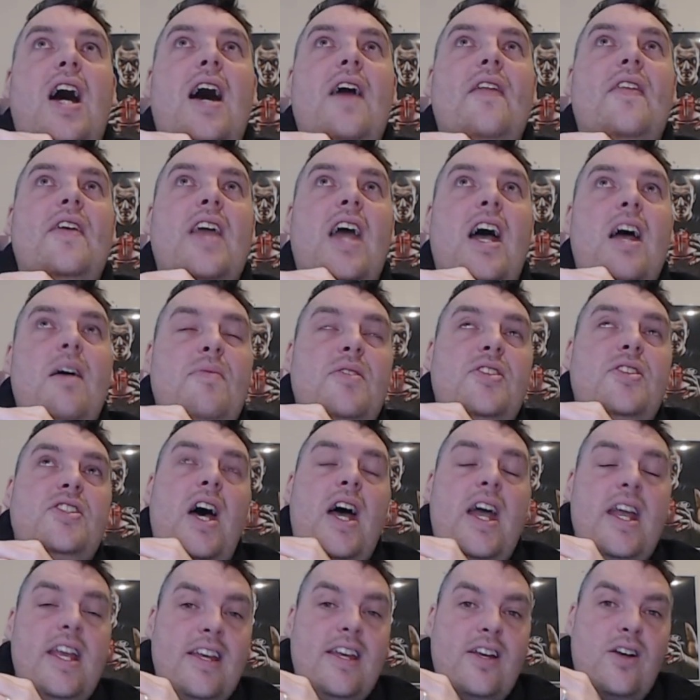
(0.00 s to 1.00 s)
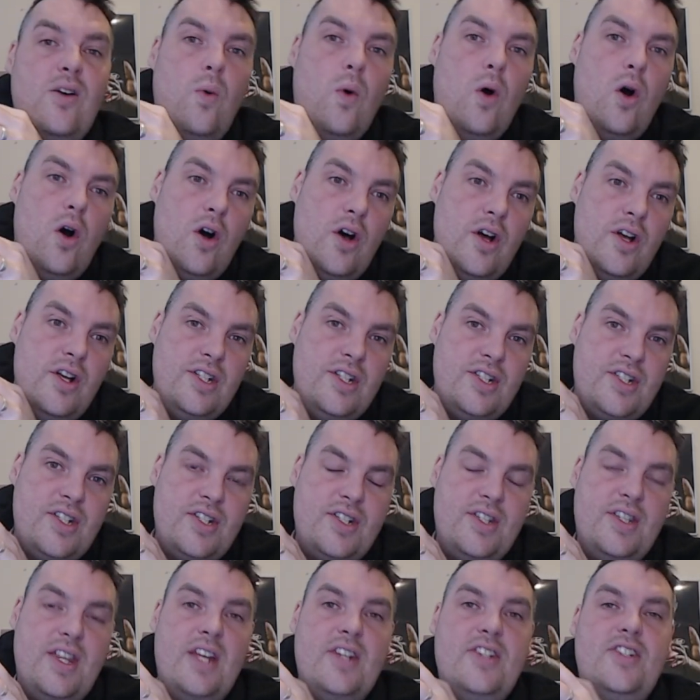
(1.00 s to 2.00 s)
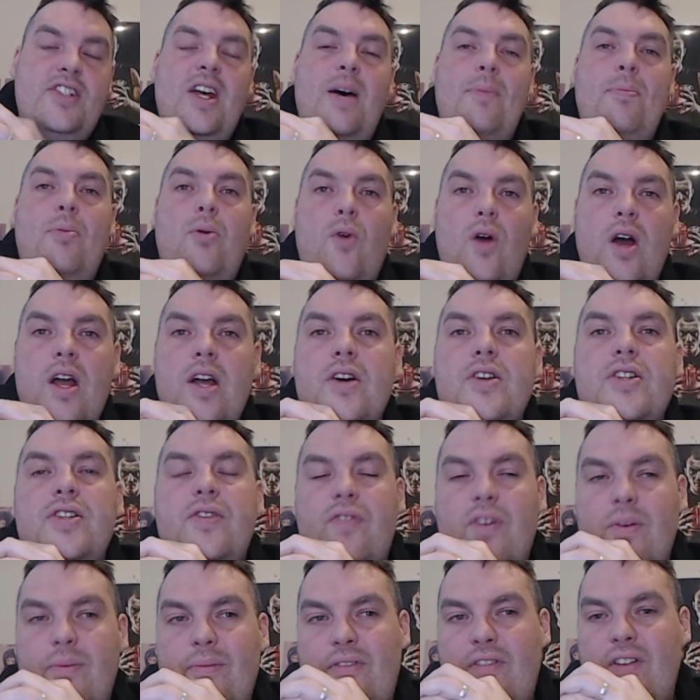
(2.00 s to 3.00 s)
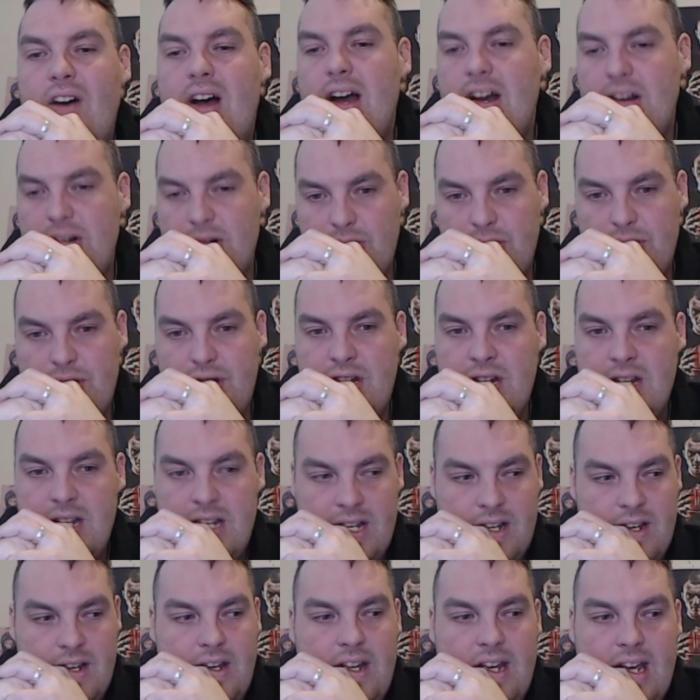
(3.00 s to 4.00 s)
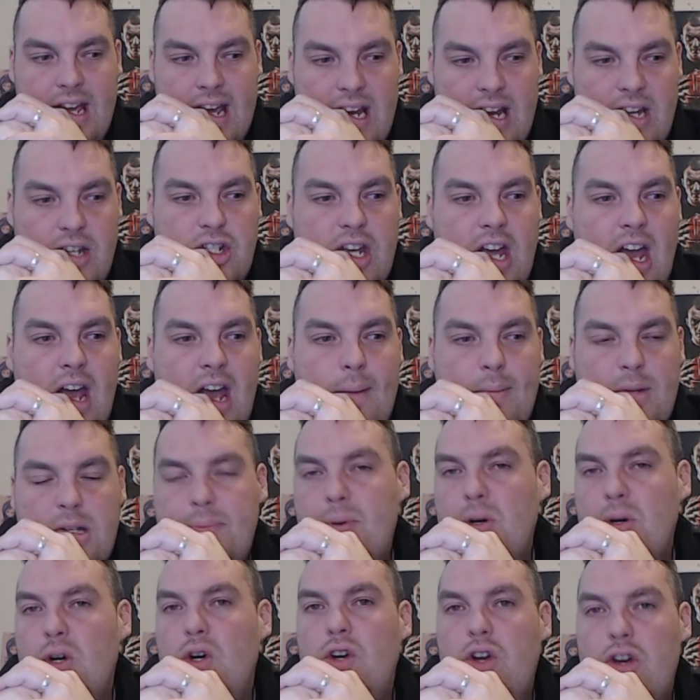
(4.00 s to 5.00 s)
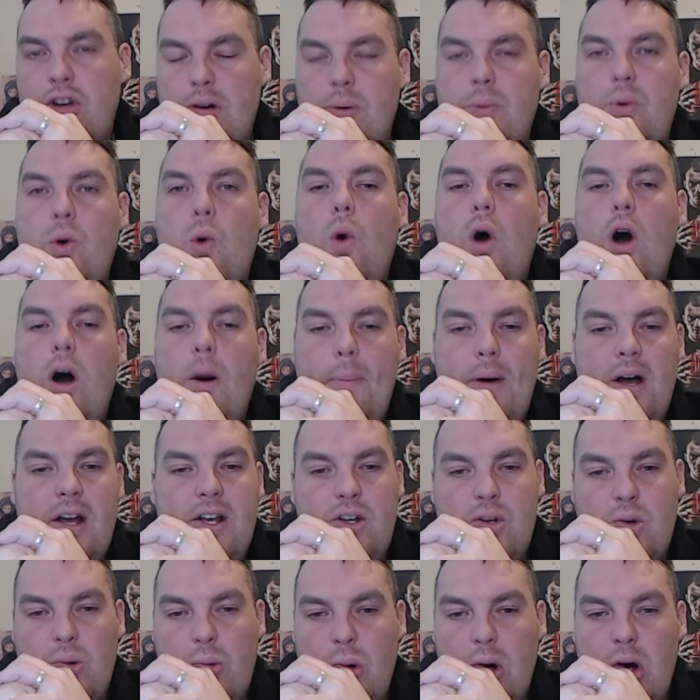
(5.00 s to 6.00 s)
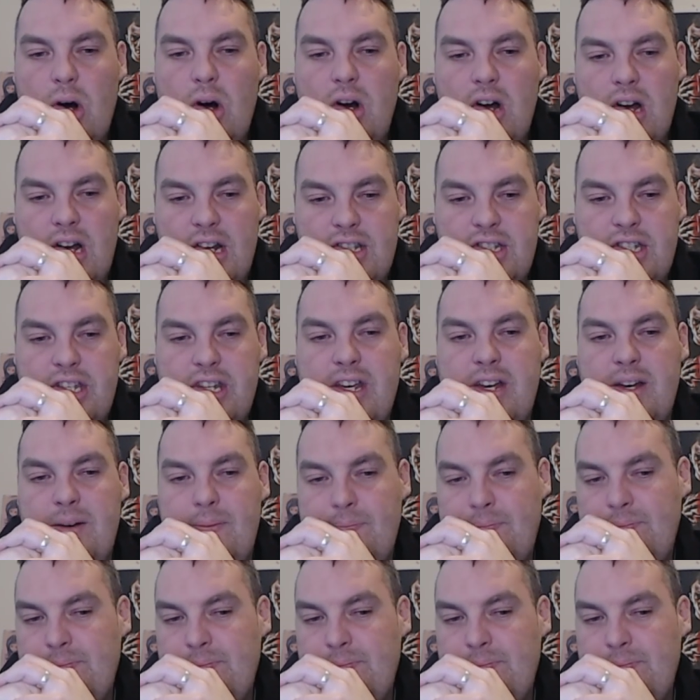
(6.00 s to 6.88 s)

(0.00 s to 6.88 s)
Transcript: of the game, there's 8 quarters that separate us from finals. Each game is broken up quarter by quarter.